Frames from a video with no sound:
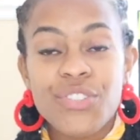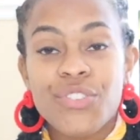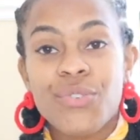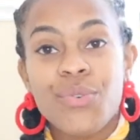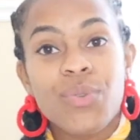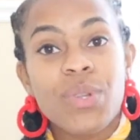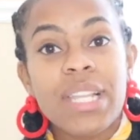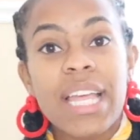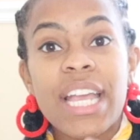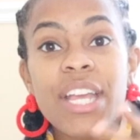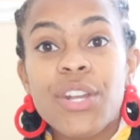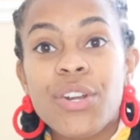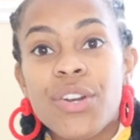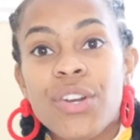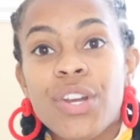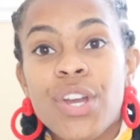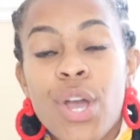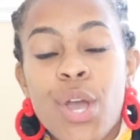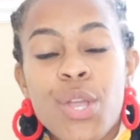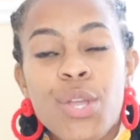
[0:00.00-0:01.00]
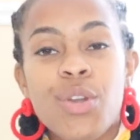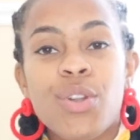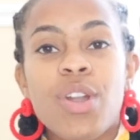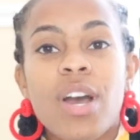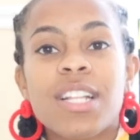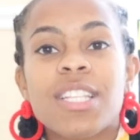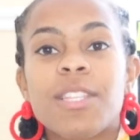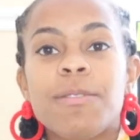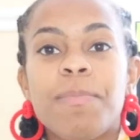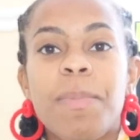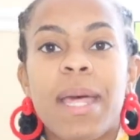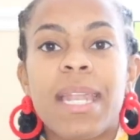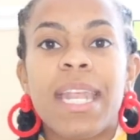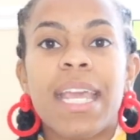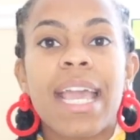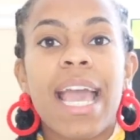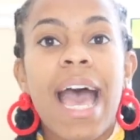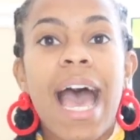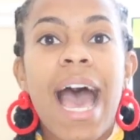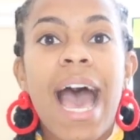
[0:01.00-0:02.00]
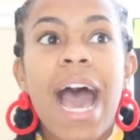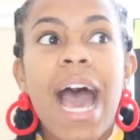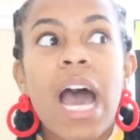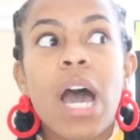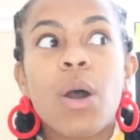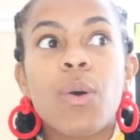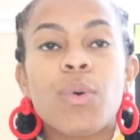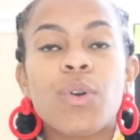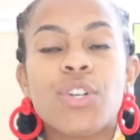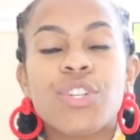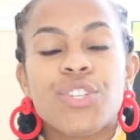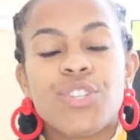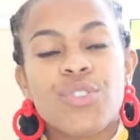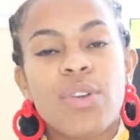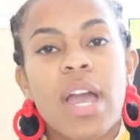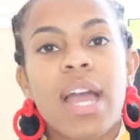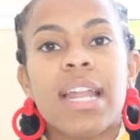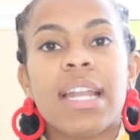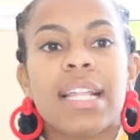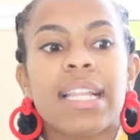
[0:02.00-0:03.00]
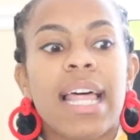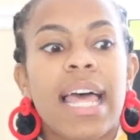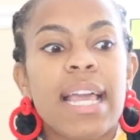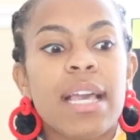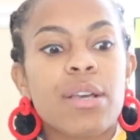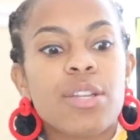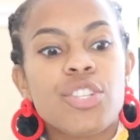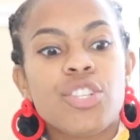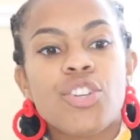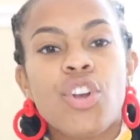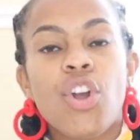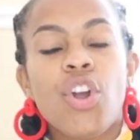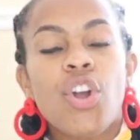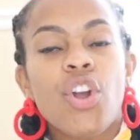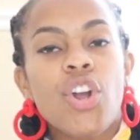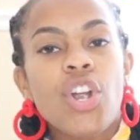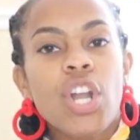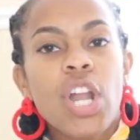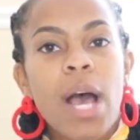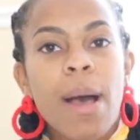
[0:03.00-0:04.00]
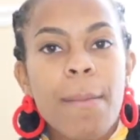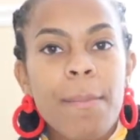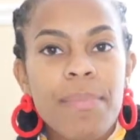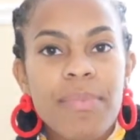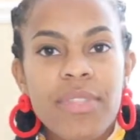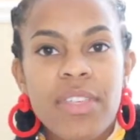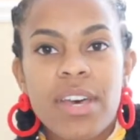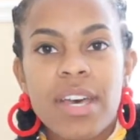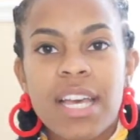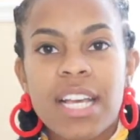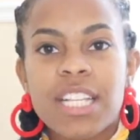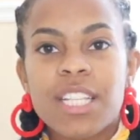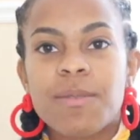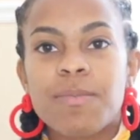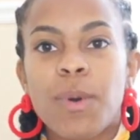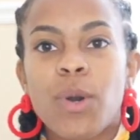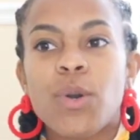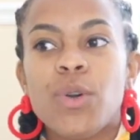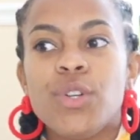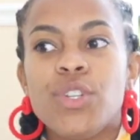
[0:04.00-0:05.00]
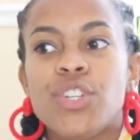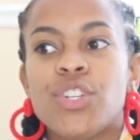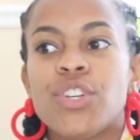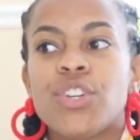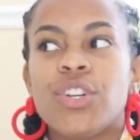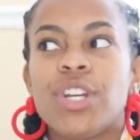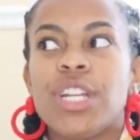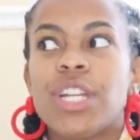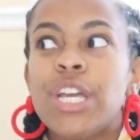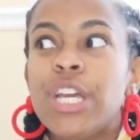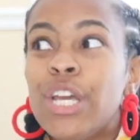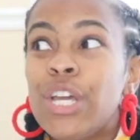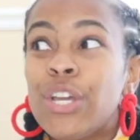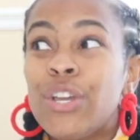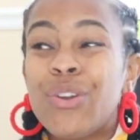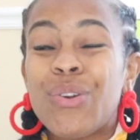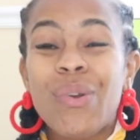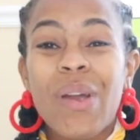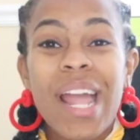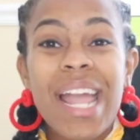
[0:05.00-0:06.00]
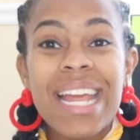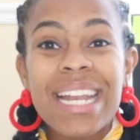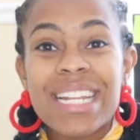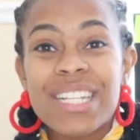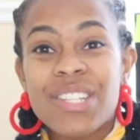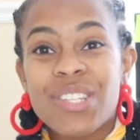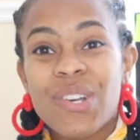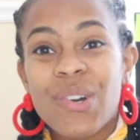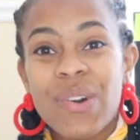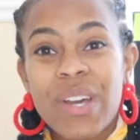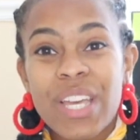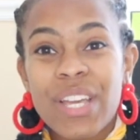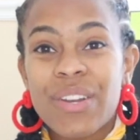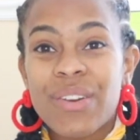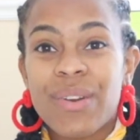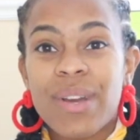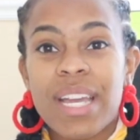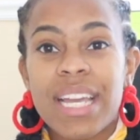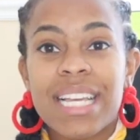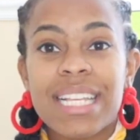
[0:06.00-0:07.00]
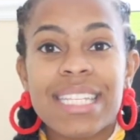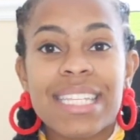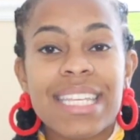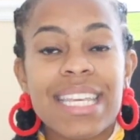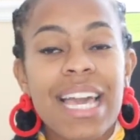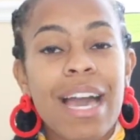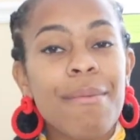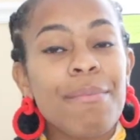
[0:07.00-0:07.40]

so later you're not spending hours trying to like turn up the exposure and grain is going crazy.